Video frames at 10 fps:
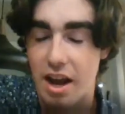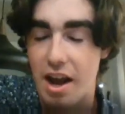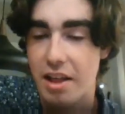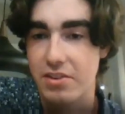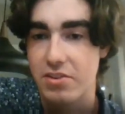the
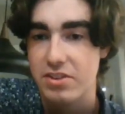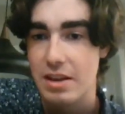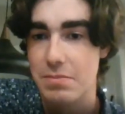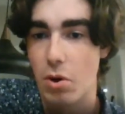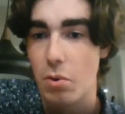Islanders
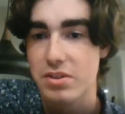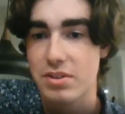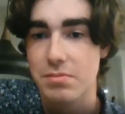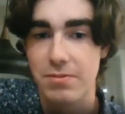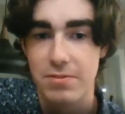games always
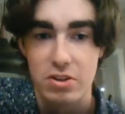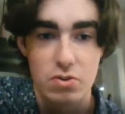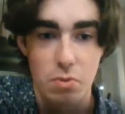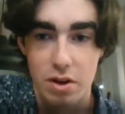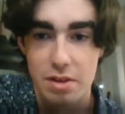seem to finish
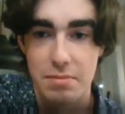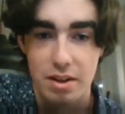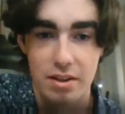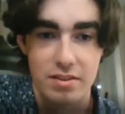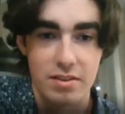20
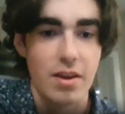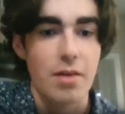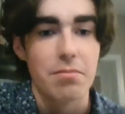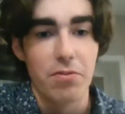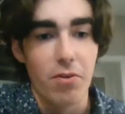minutes
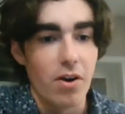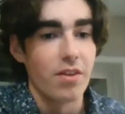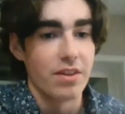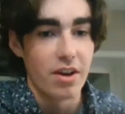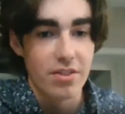before
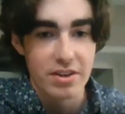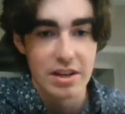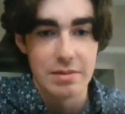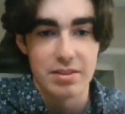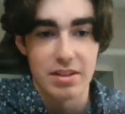all the other
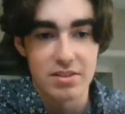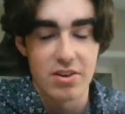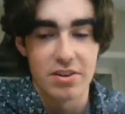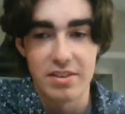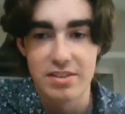games that
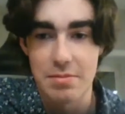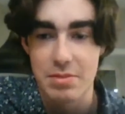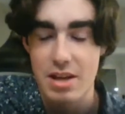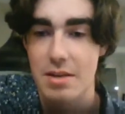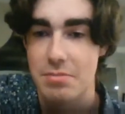start at the same
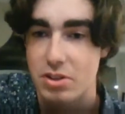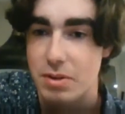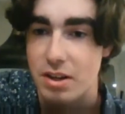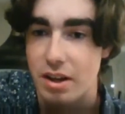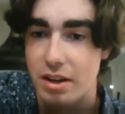time, just
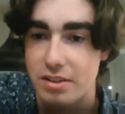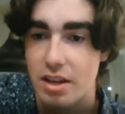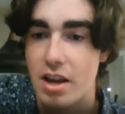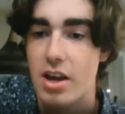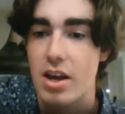because
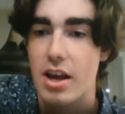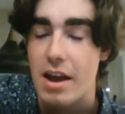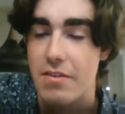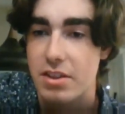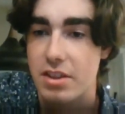
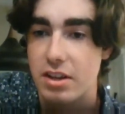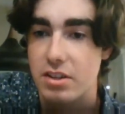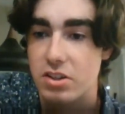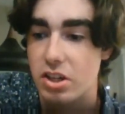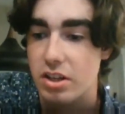everything
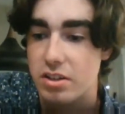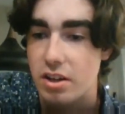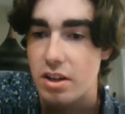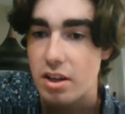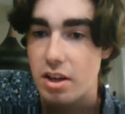is just,
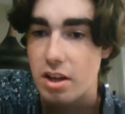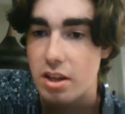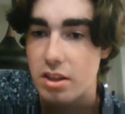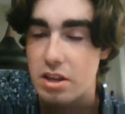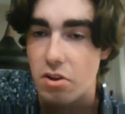
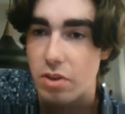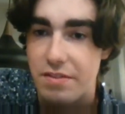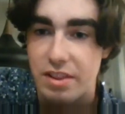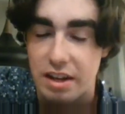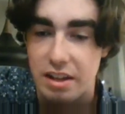they don't have
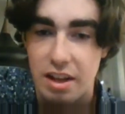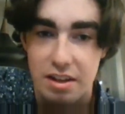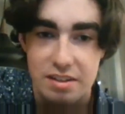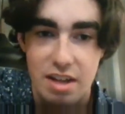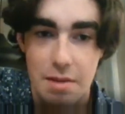a lot
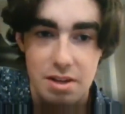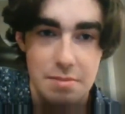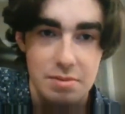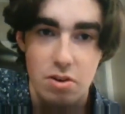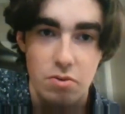of stop
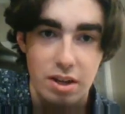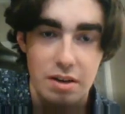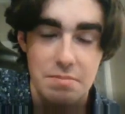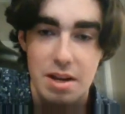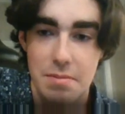times. They don't
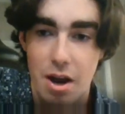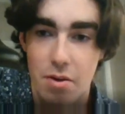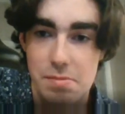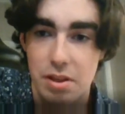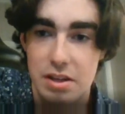get many
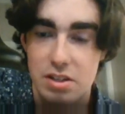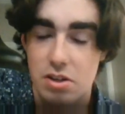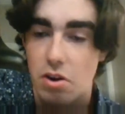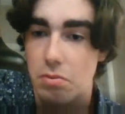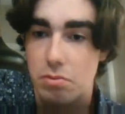power plays. They
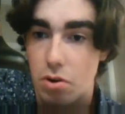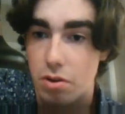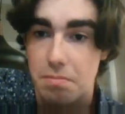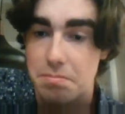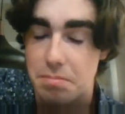don't go to
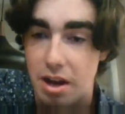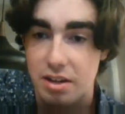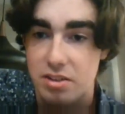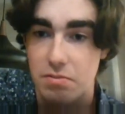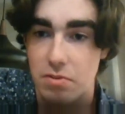the
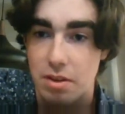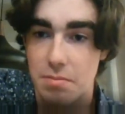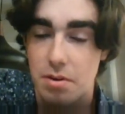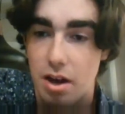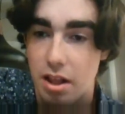box really
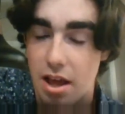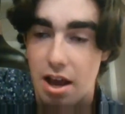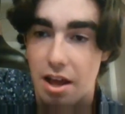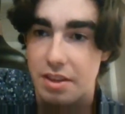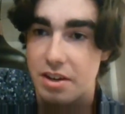a
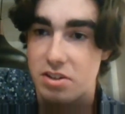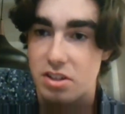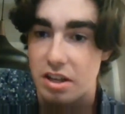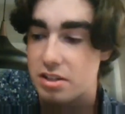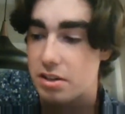lot. They just
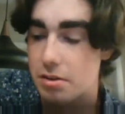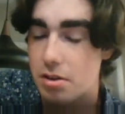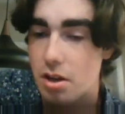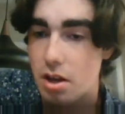like to